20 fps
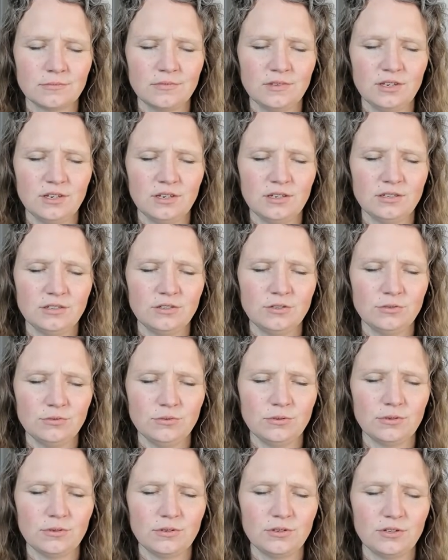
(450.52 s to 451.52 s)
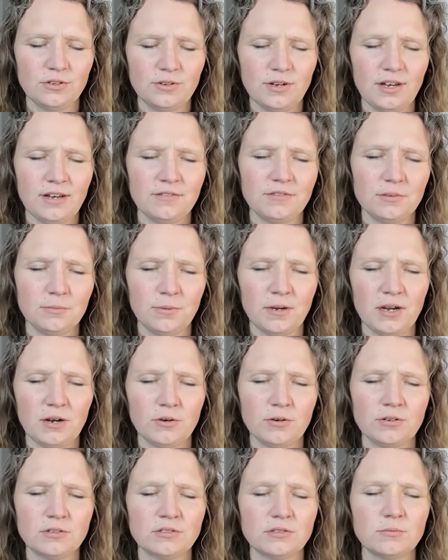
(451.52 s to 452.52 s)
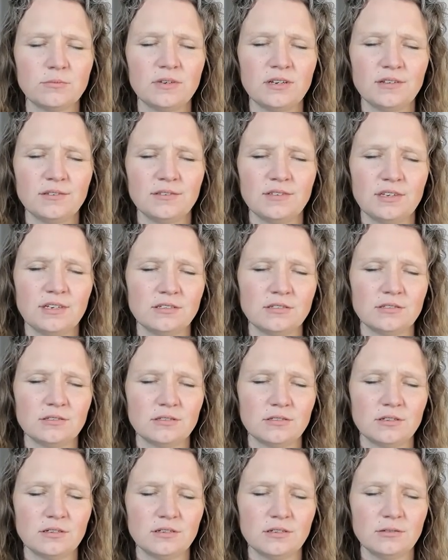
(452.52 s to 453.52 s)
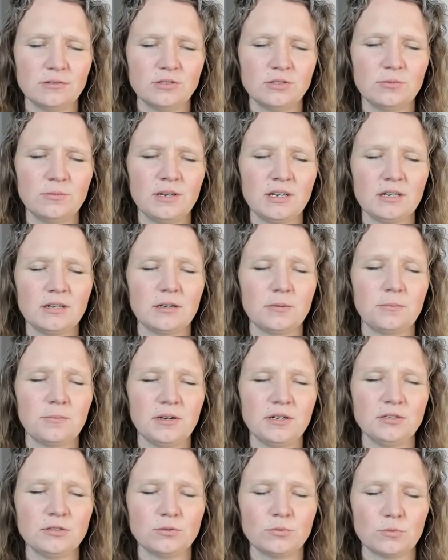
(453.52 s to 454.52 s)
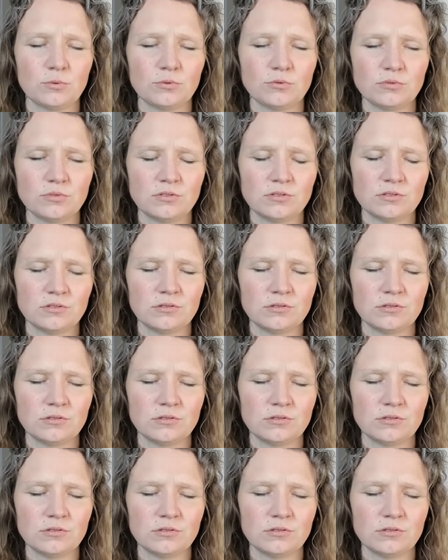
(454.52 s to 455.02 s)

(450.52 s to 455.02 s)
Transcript: And you have the power to make things, to make it a better world.